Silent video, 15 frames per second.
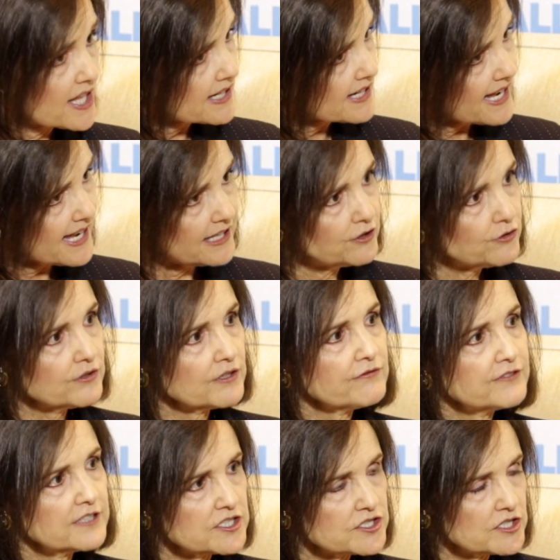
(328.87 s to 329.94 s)
then anchored a
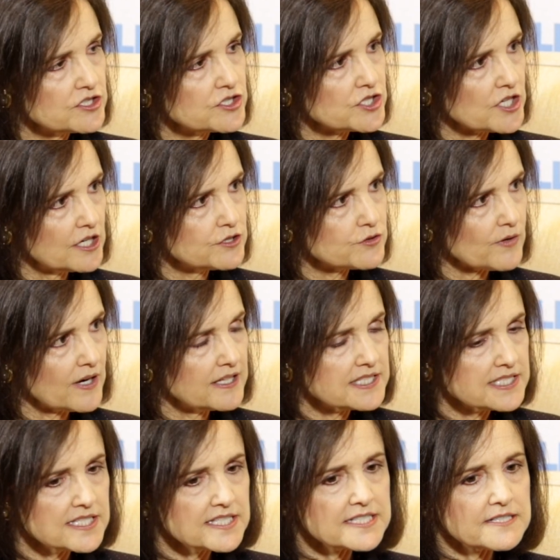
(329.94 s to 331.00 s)
fixed exchange rate
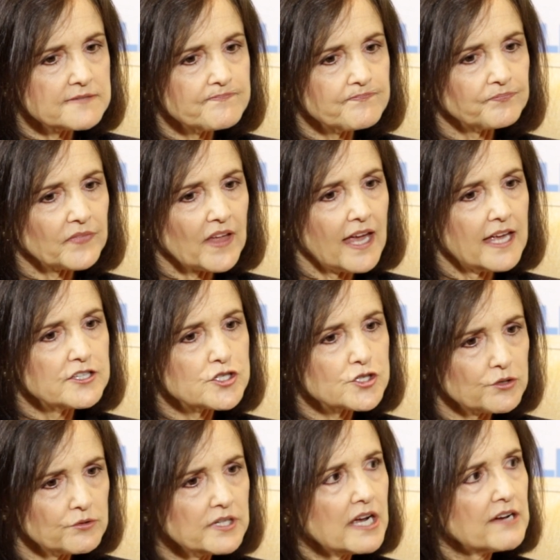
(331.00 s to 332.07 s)
system. And
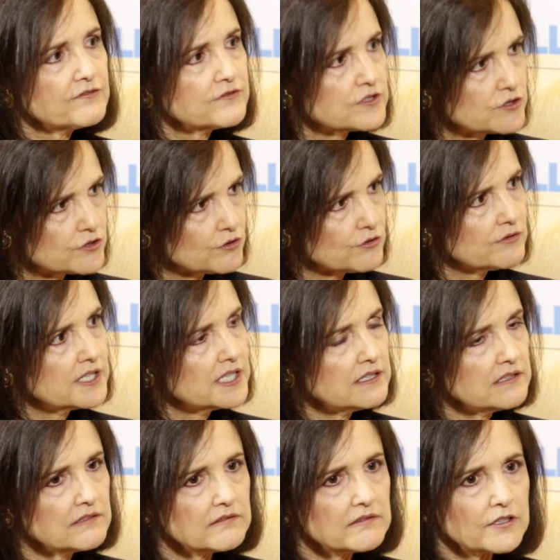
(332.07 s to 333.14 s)
sure enough,
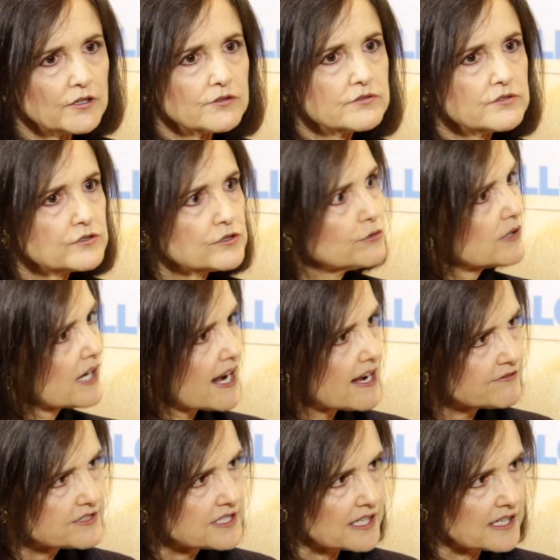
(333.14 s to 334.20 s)
during those
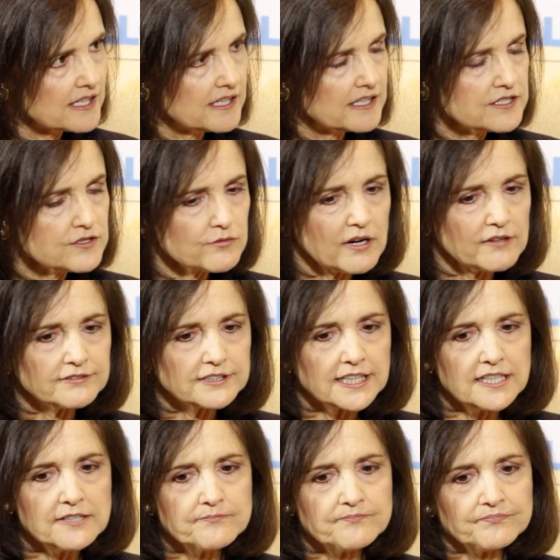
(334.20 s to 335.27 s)
2.5 decades, roughly,